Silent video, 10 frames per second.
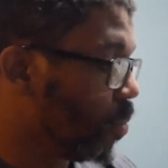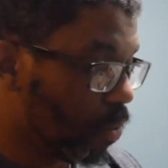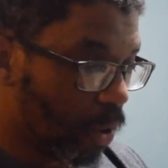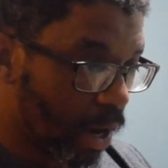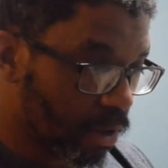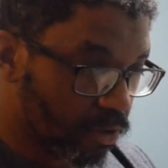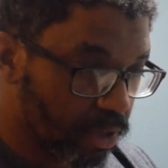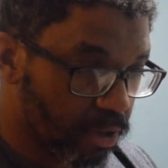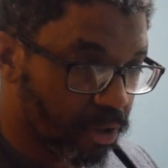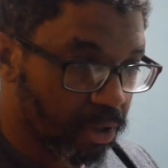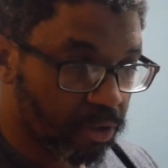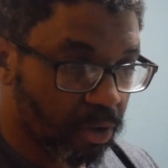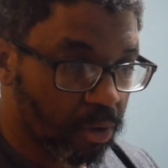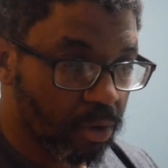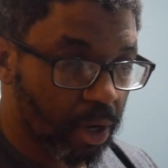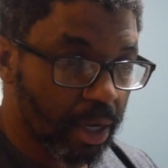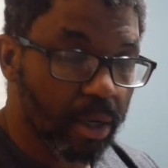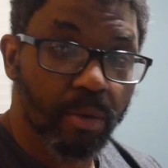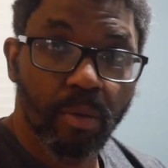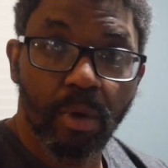Why are seasonings so great?
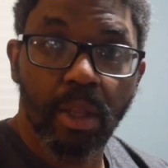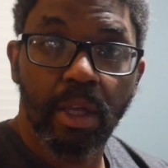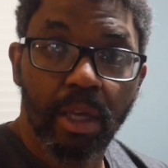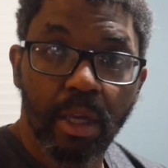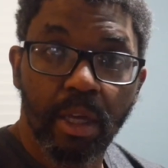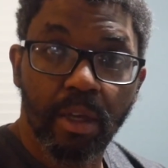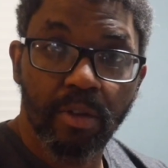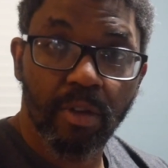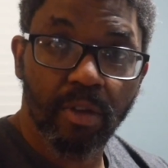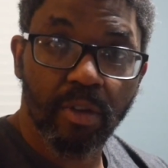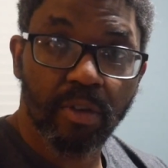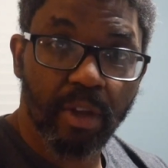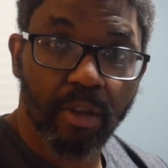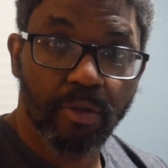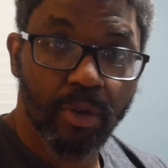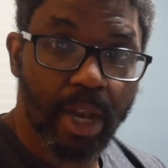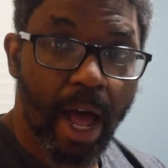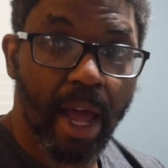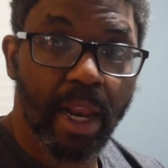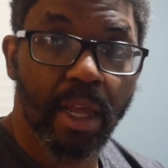One of the keys to successful
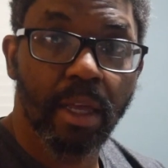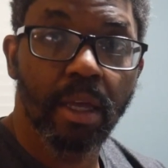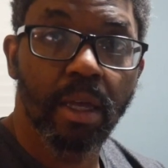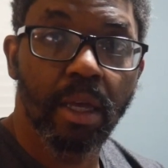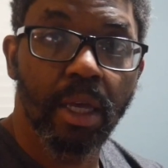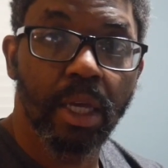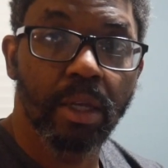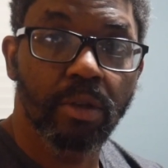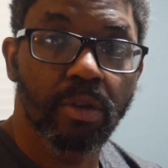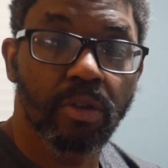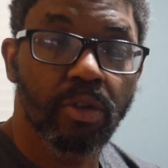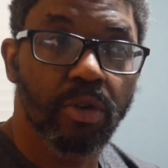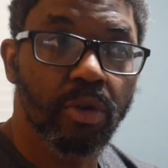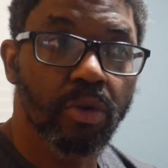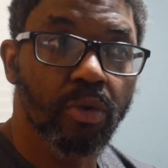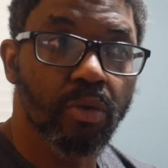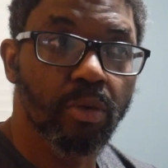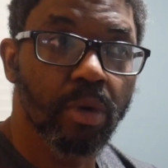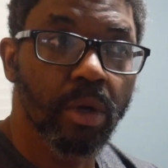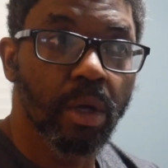dieting is to
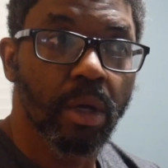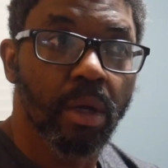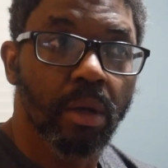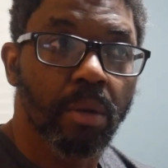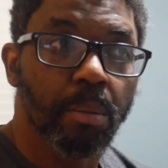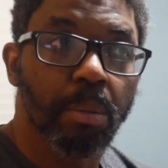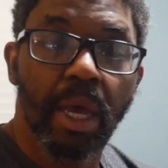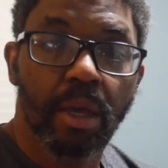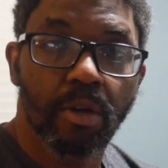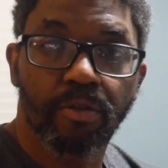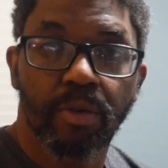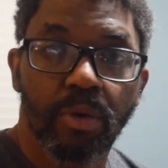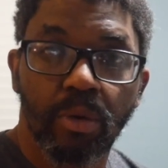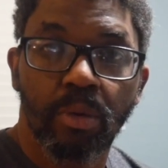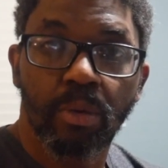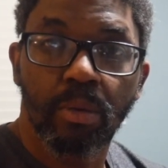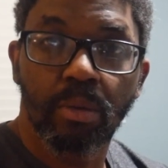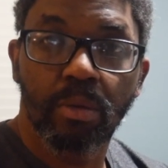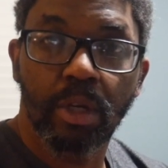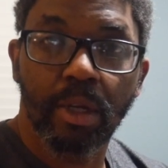make your food
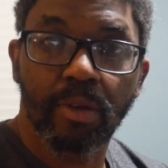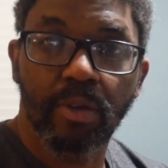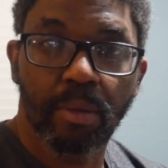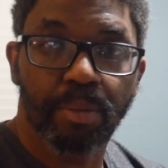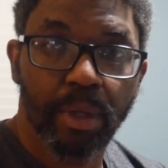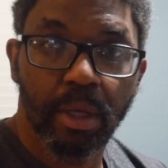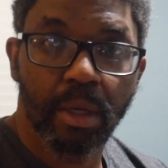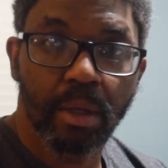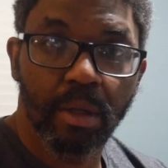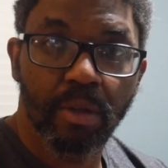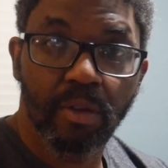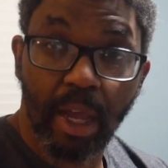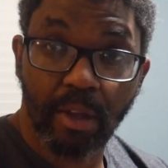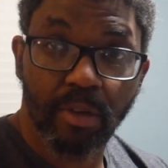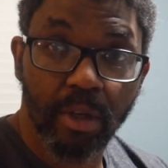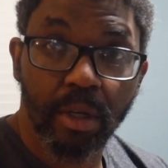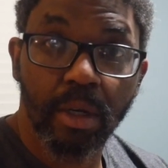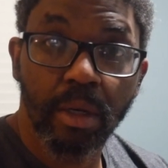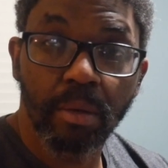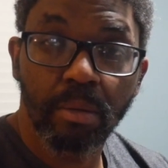just simply taste good.
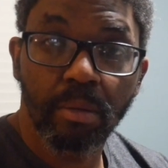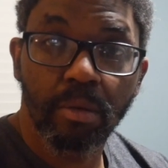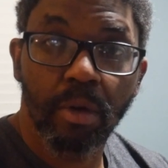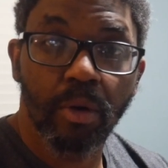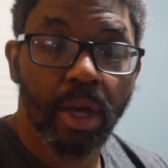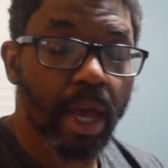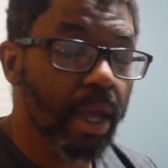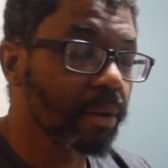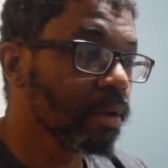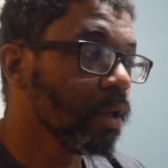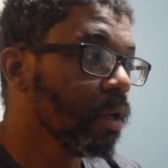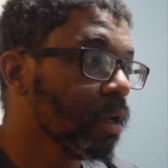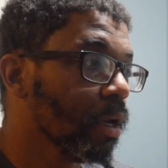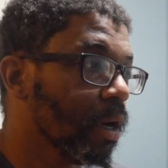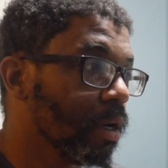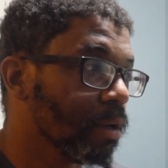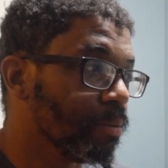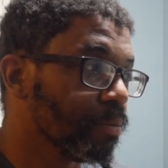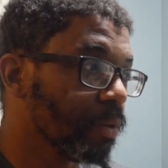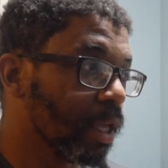Okay,
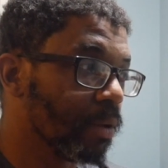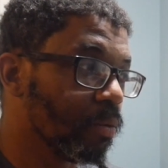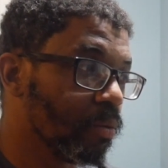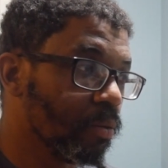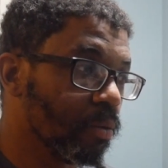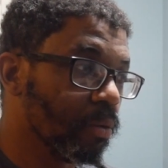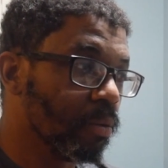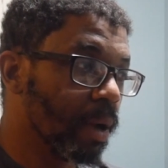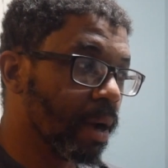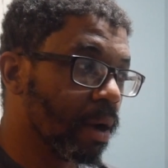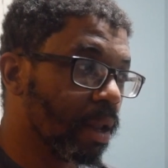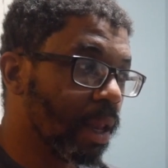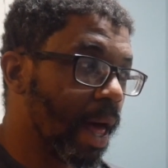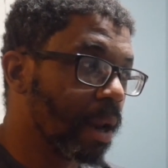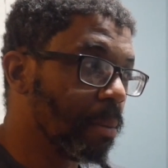and where a lot of